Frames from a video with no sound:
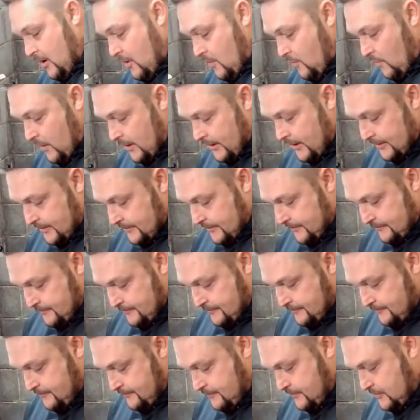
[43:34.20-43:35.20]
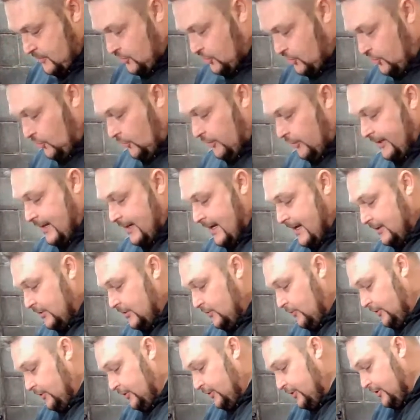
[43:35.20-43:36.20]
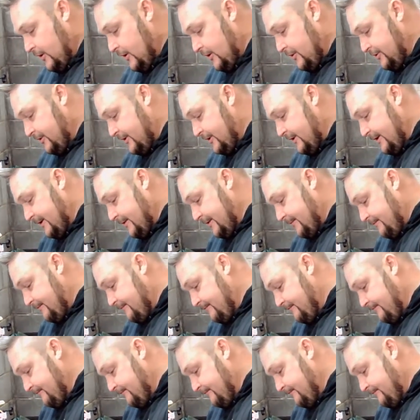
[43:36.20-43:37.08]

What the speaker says: one of them shorted out during charging, and